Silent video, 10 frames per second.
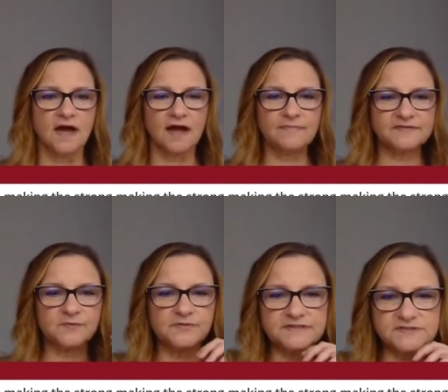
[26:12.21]
I bet
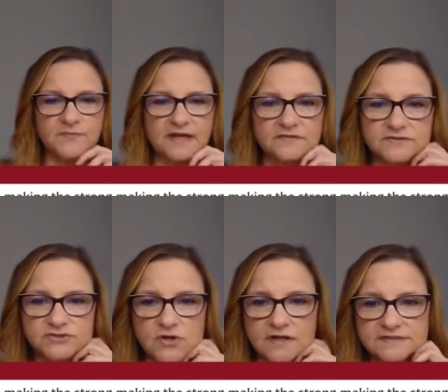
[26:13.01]
the police are making the
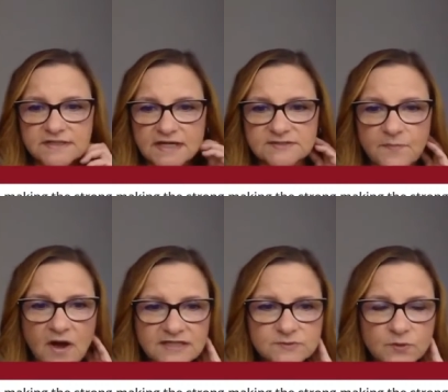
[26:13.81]
strongest case
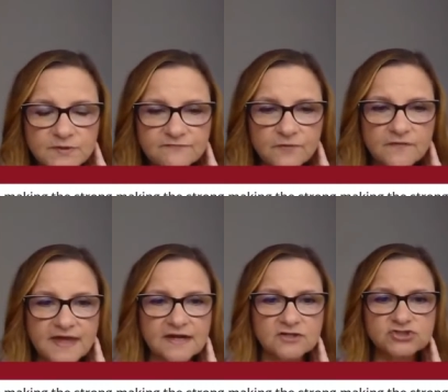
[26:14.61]
possible before
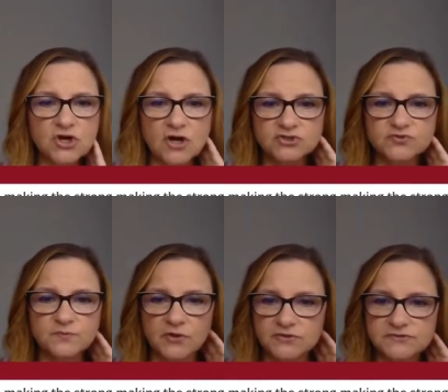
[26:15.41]
they are charged with
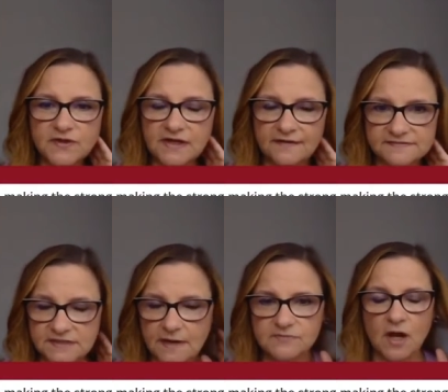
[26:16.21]
murder so they can have a
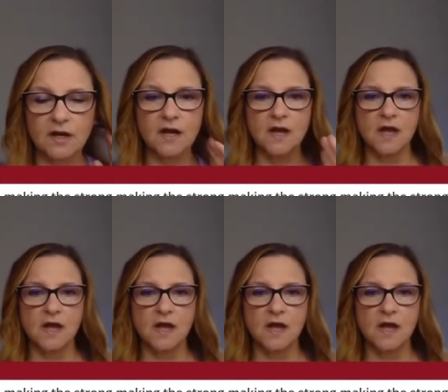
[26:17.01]
slam dunk.